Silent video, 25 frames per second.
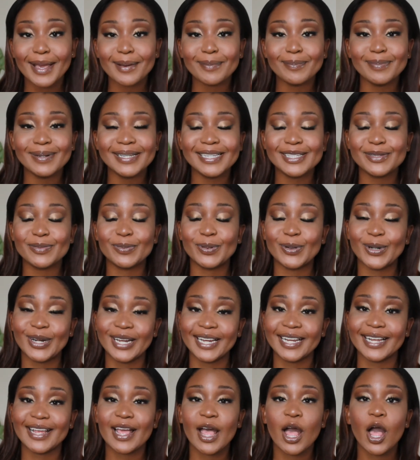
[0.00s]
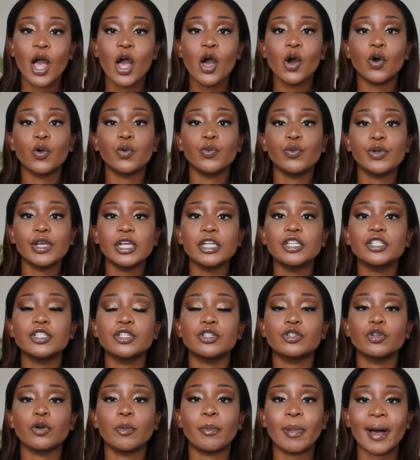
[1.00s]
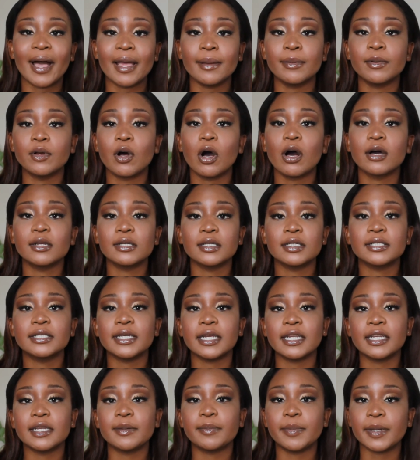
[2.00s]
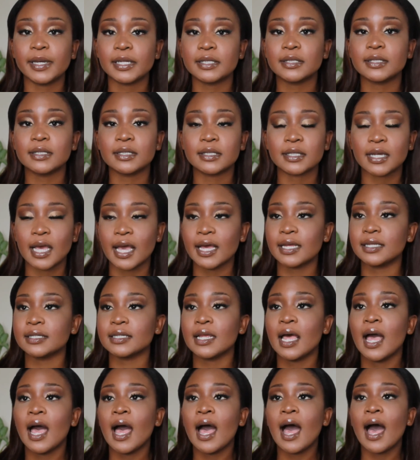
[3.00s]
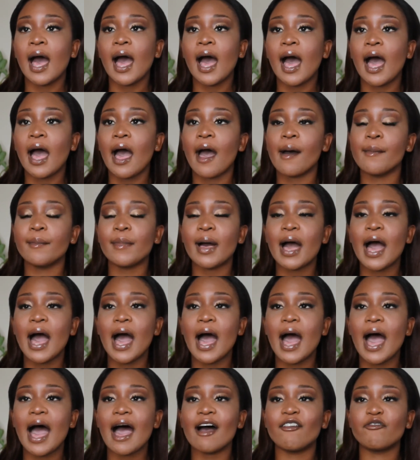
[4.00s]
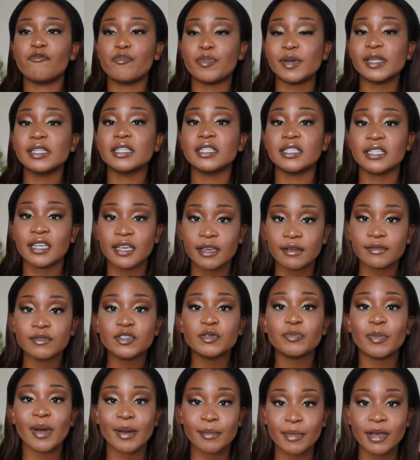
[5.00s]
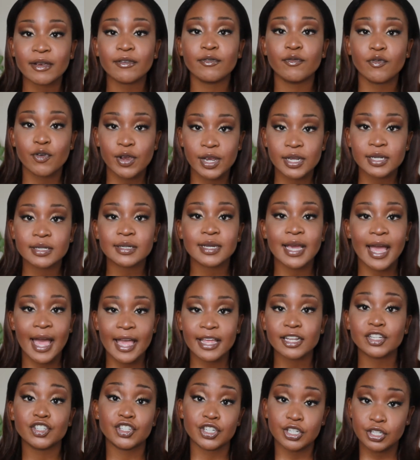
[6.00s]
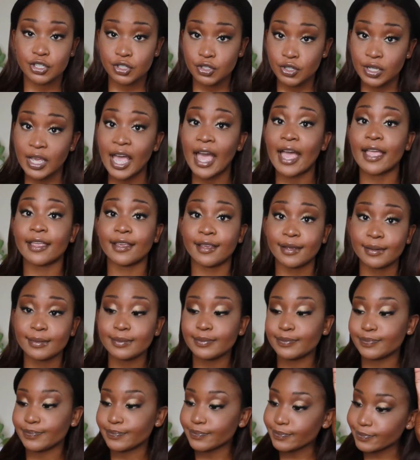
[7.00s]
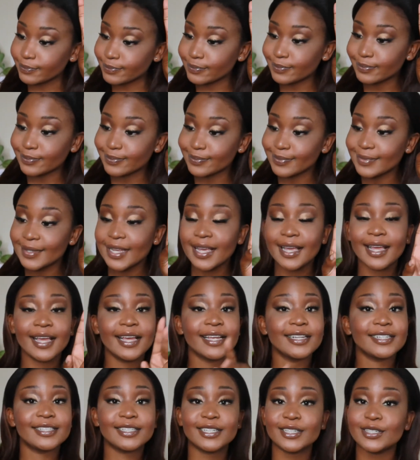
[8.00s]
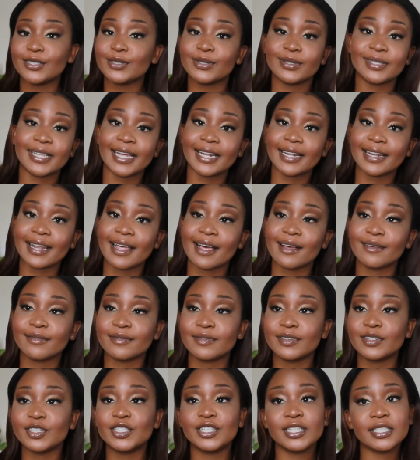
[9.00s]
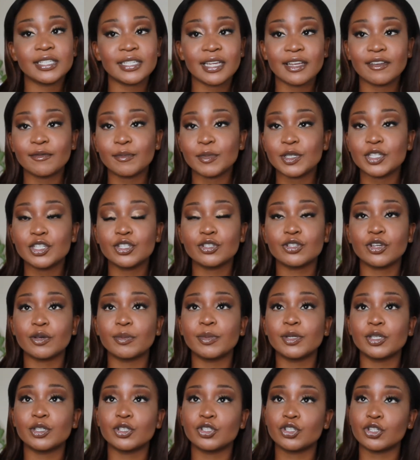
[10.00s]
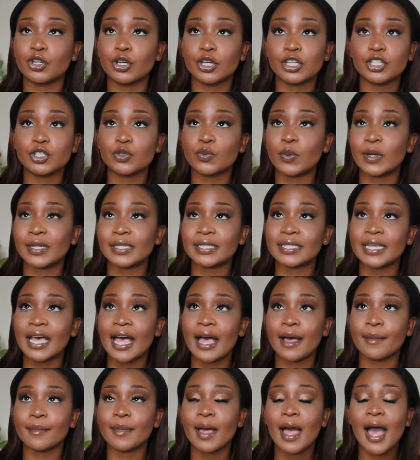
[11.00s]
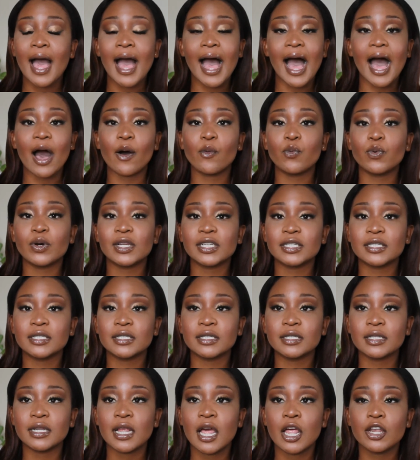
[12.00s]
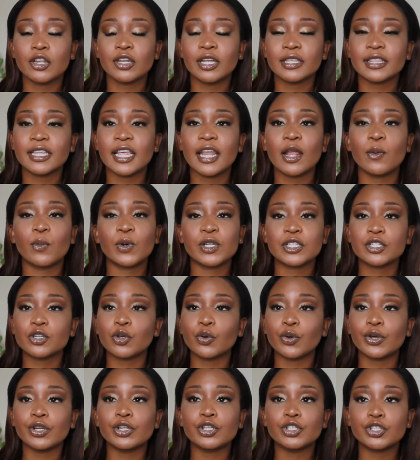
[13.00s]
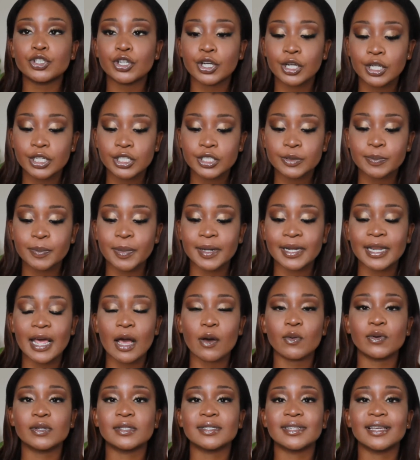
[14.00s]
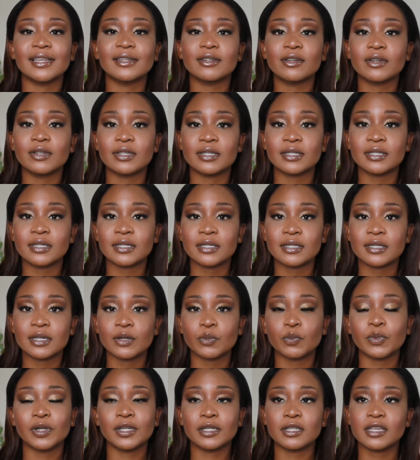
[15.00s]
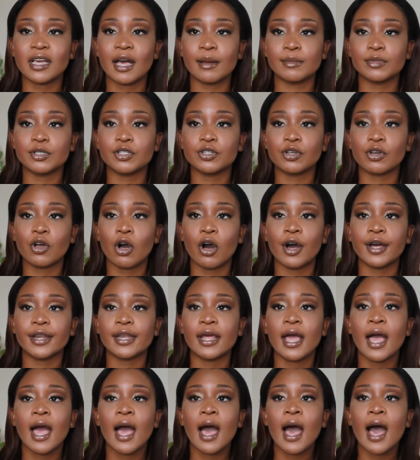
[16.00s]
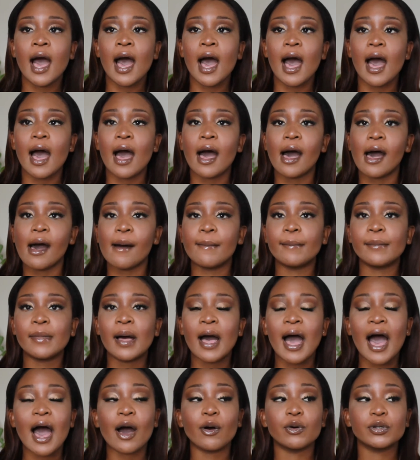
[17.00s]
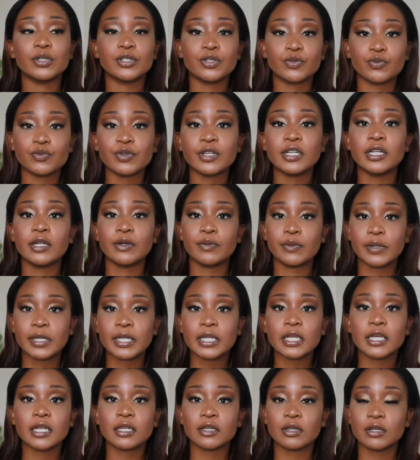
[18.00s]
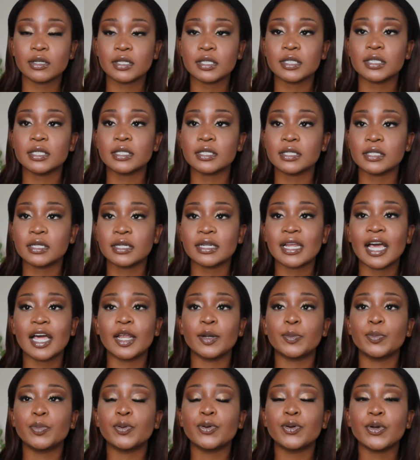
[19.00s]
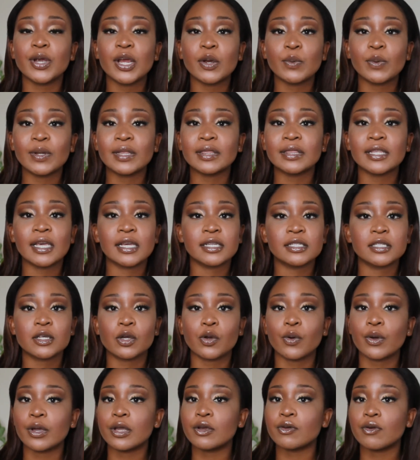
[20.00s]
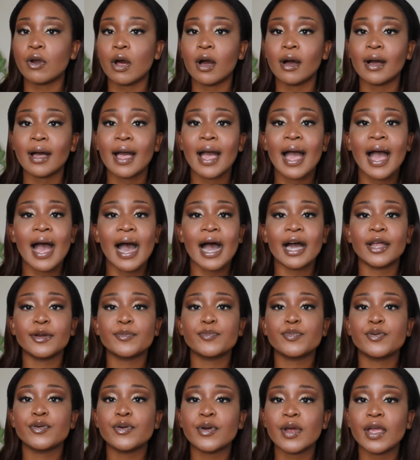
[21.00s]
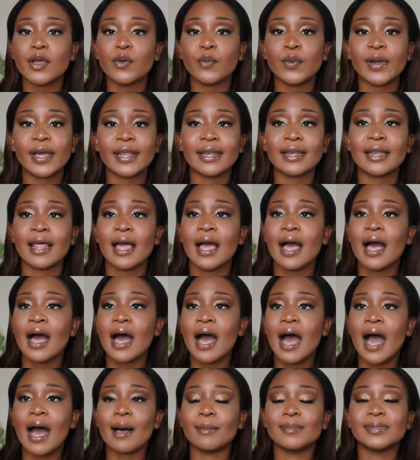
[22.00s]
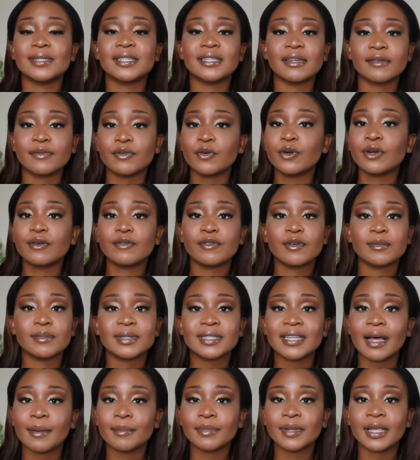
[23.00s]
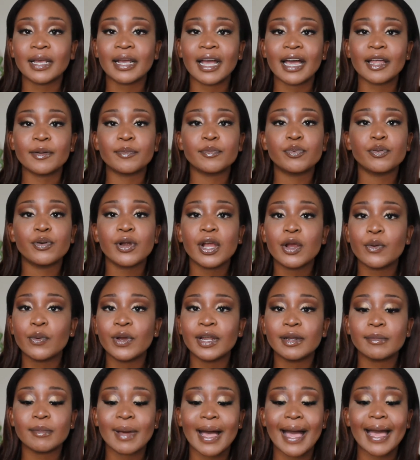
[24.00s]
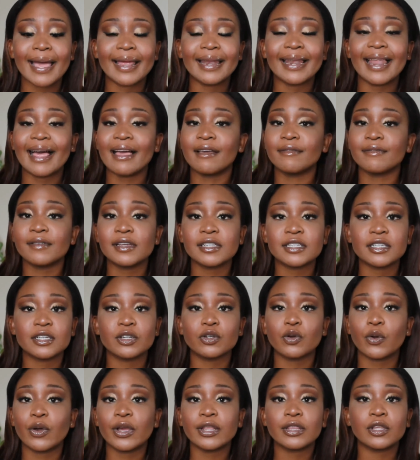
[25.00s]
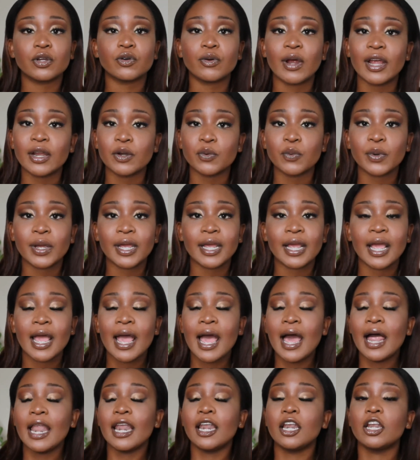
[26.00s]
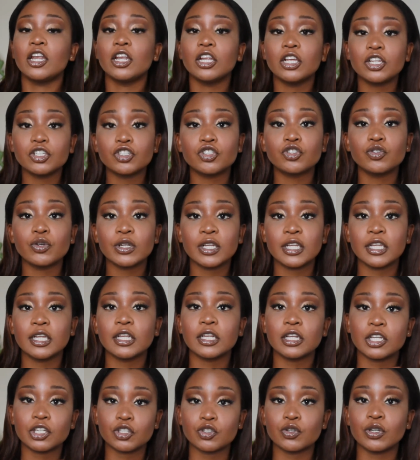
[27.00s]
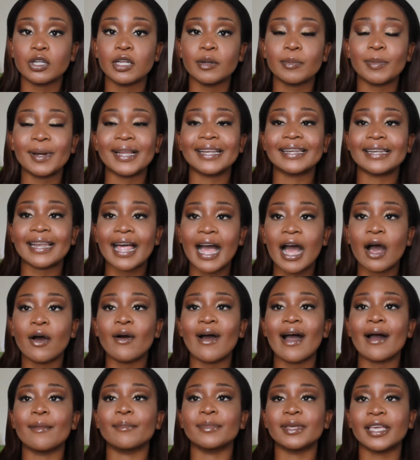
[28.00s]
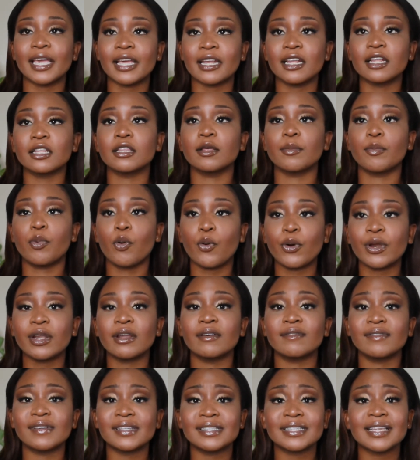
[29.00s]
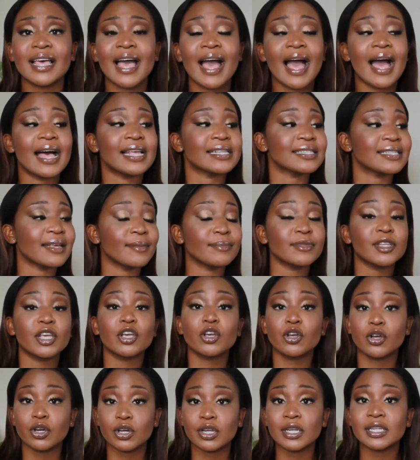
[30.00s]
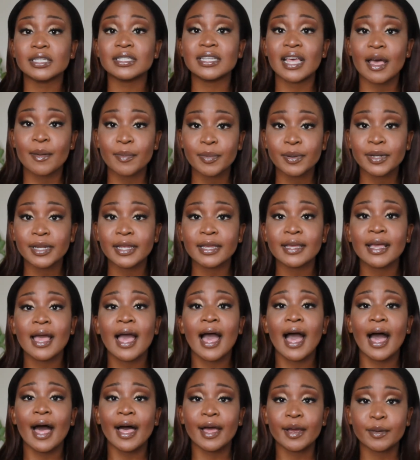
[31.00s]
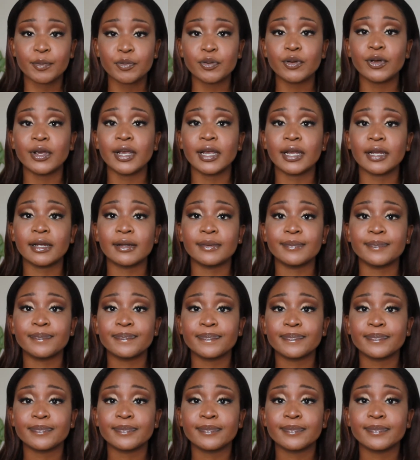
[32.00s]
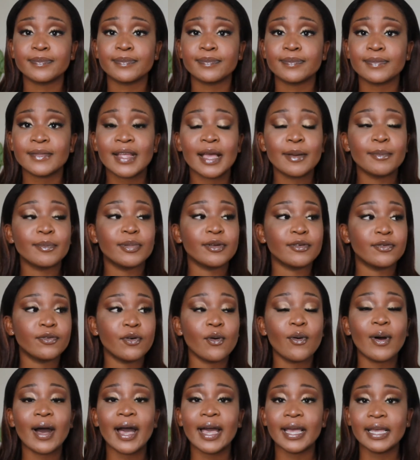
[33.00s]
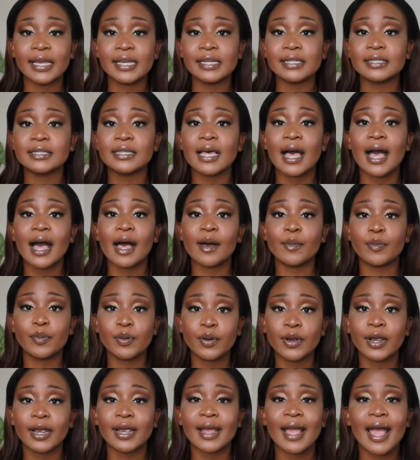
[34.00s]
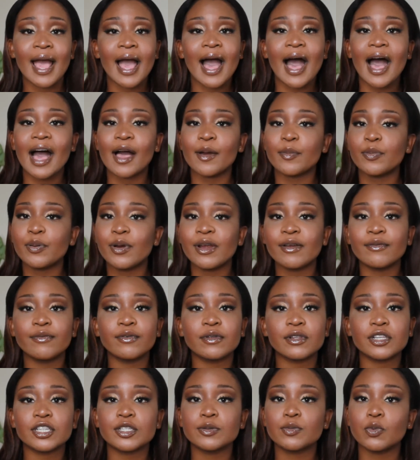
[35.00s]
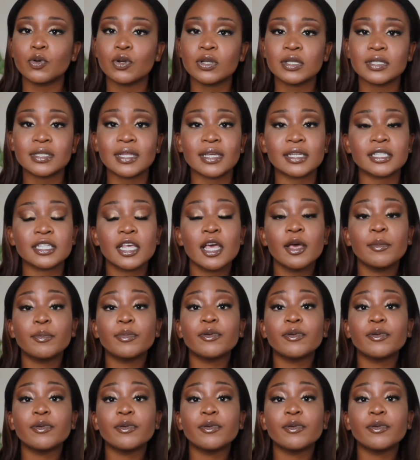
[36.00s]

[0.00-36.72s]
Please pray. Read your Bible on a daily basis, guys. I've been saved by my friend Kai. Cheers to Kanye. Cheers to that love. She saved me. She took me to church one time. I wasn't going to church, but I was inconsistent when it comes to God. I was really, really inconsistent. I'd pray when things are going wrong. I'd pray when I'm suffering from something. I'd pray when my life isn't going the right way. Literally, literally. But now I'm getting the point of it. Something good is happening. I pray. Before I eat, I pray. I pray for the smallest things.